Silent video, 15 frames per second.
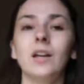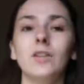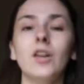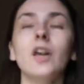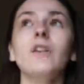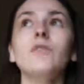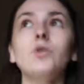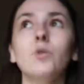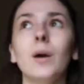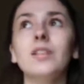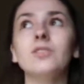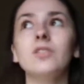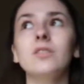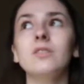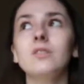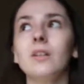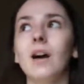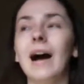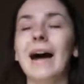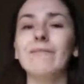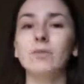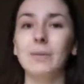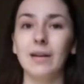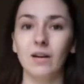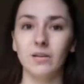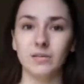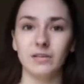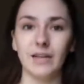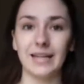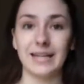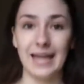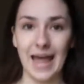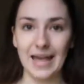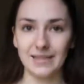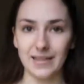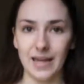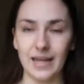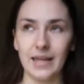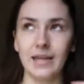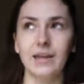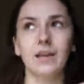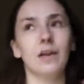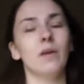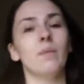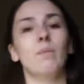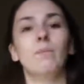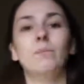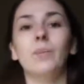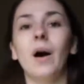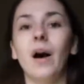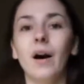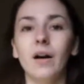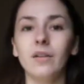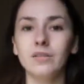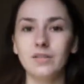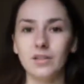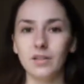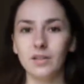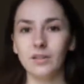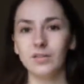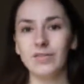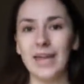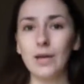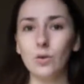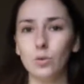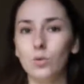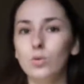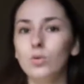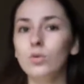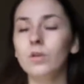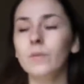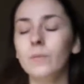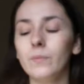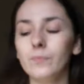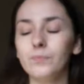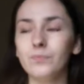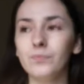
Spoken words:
None of your questions have to be answered like an essay, but they all,